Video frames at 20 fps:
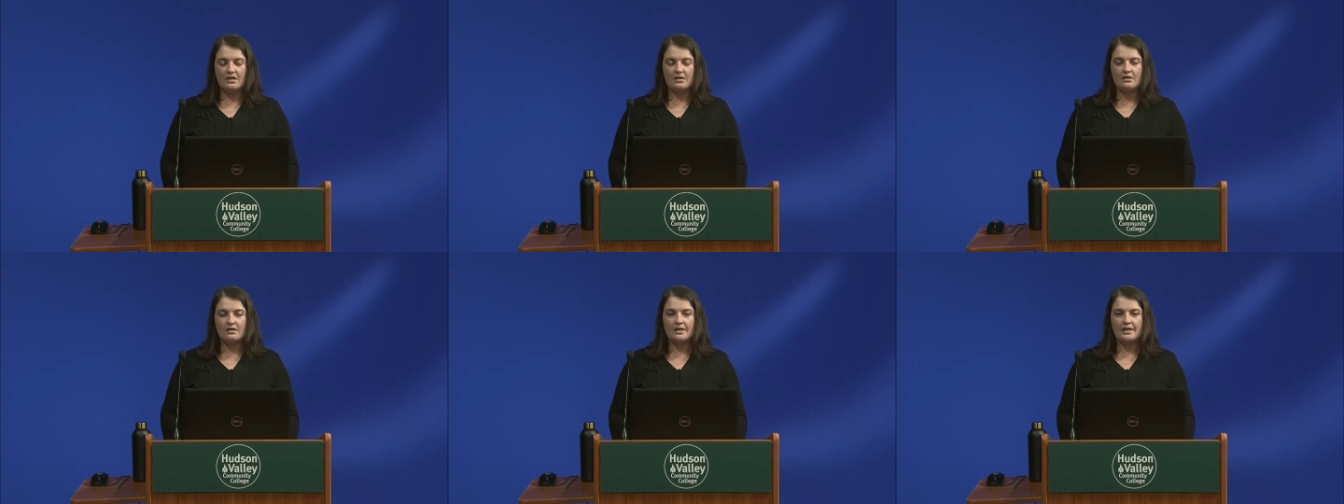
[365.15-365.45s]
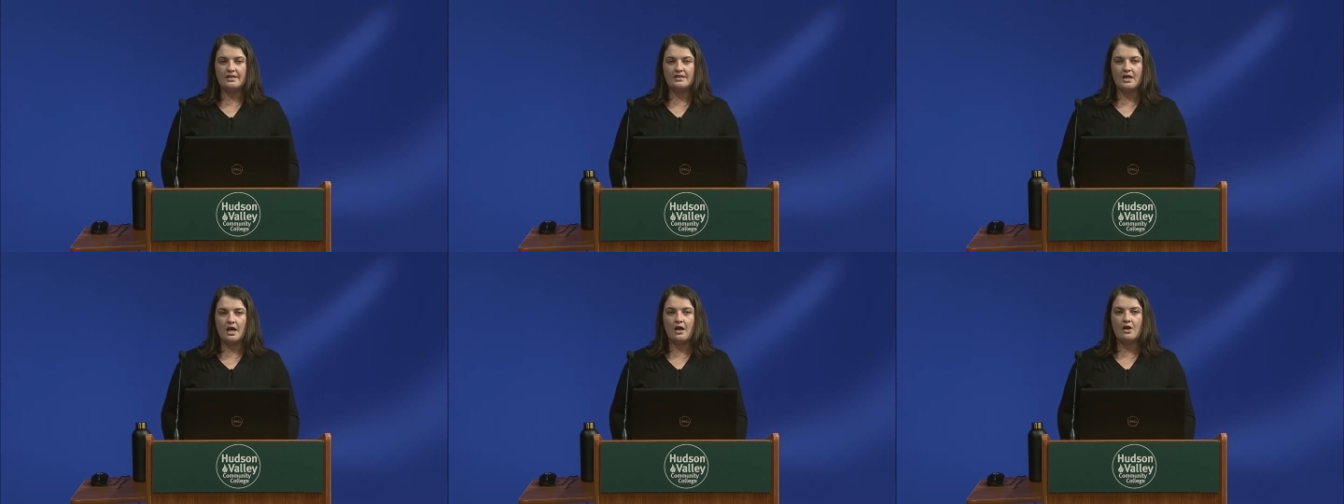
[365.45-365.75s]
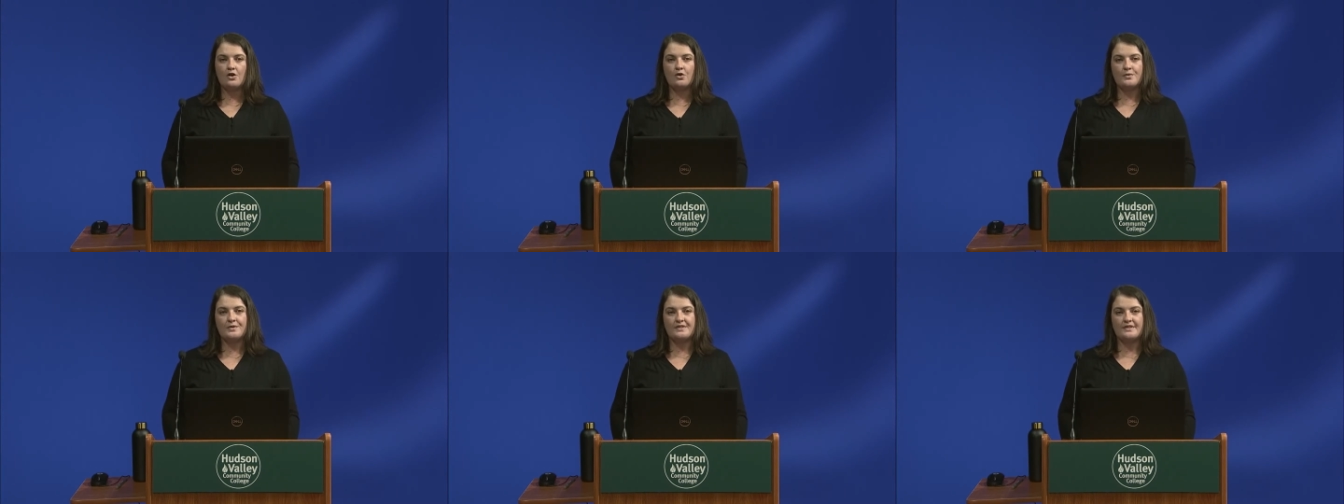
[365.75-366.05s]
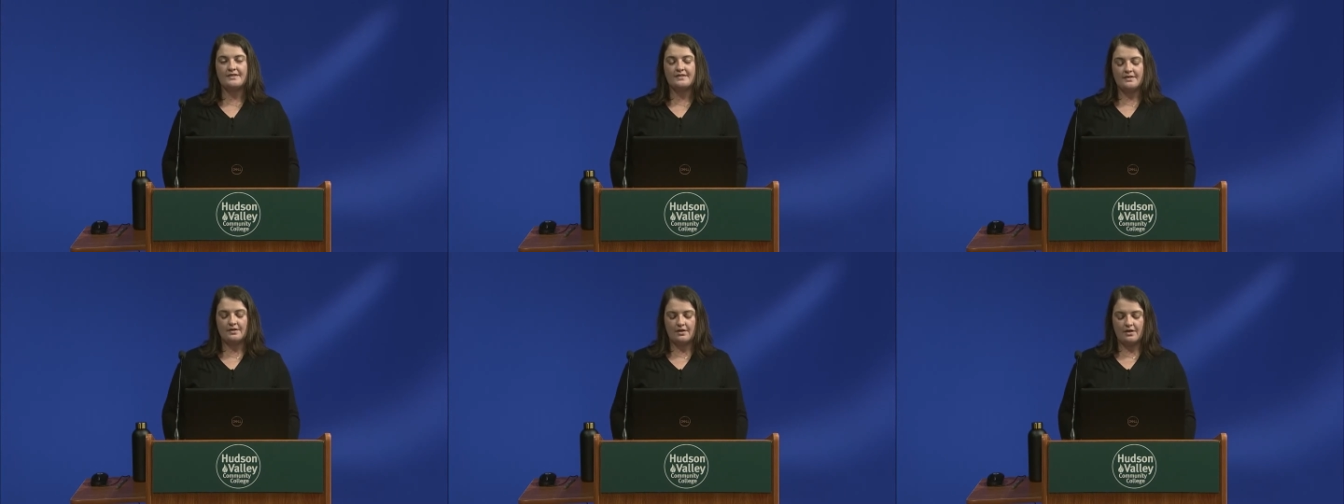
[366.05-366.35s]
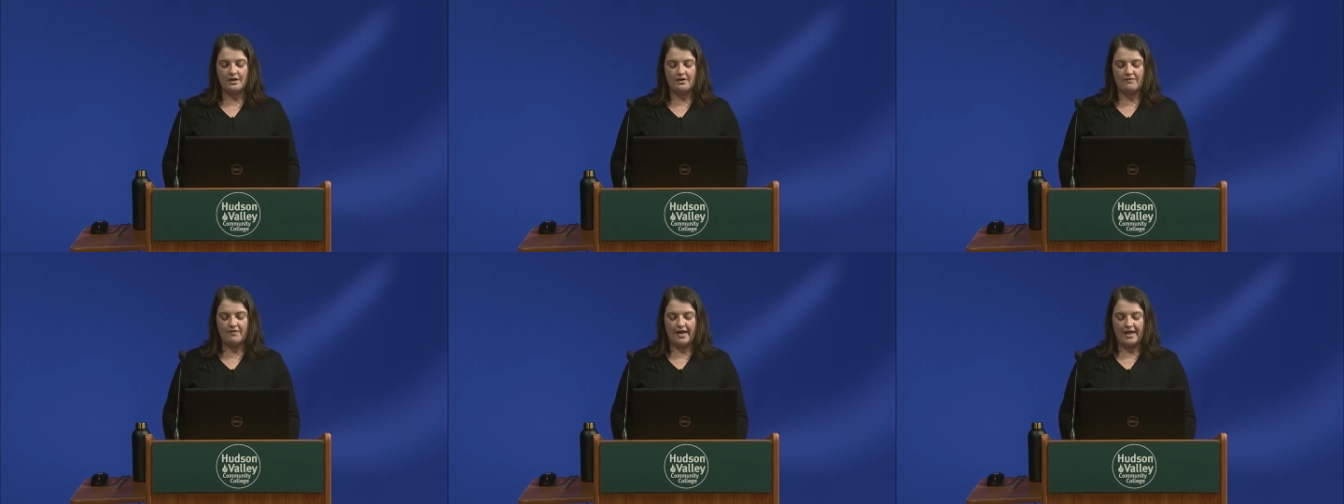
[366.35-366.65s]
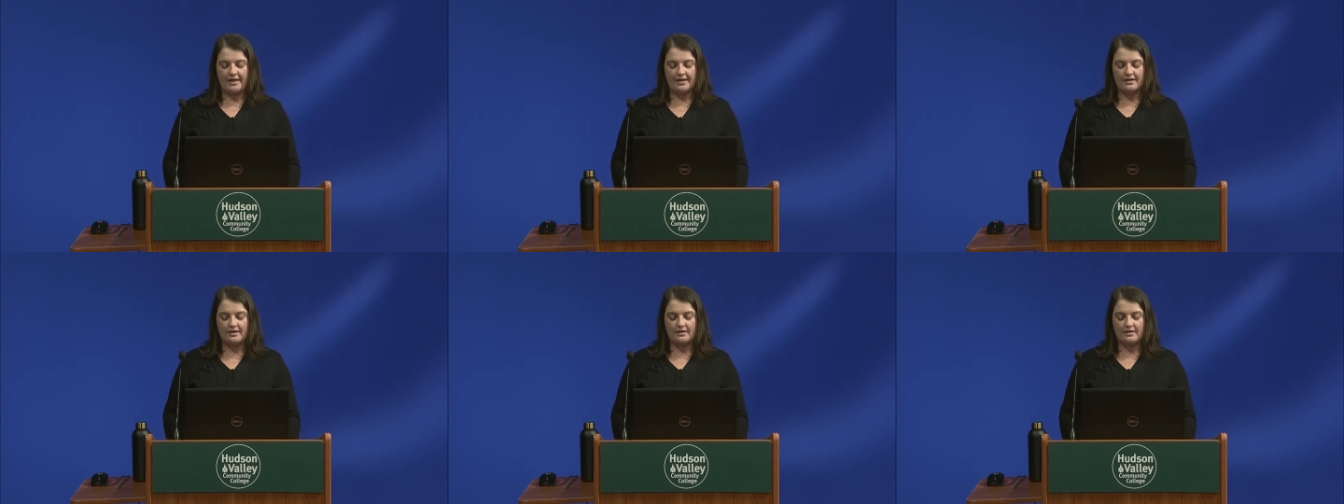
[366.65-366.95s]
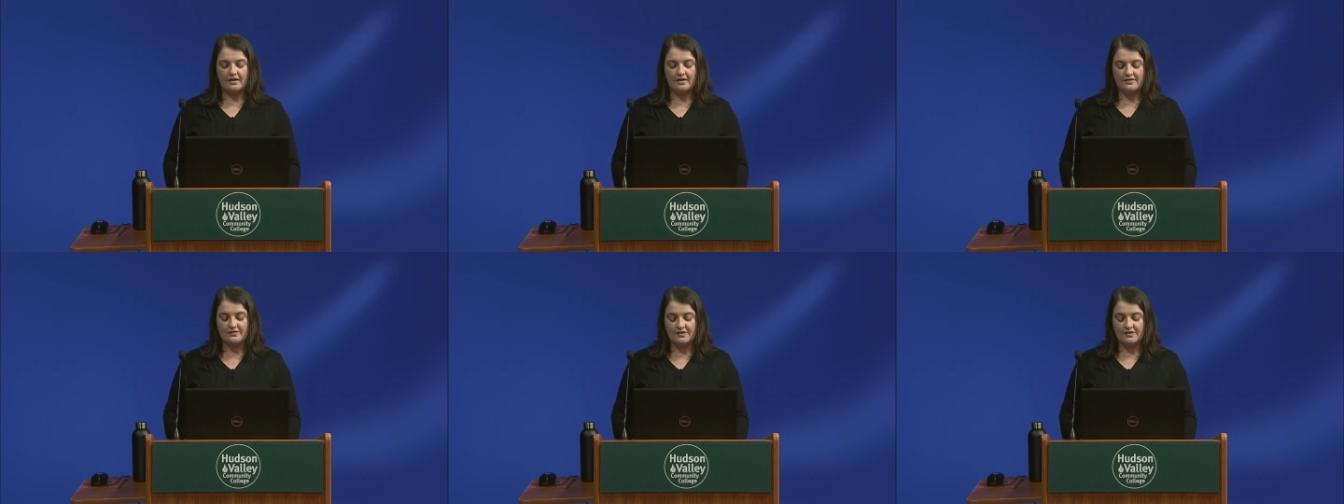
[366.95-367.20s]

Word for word: Lake Tahoe was the Silicon Valley, a uh,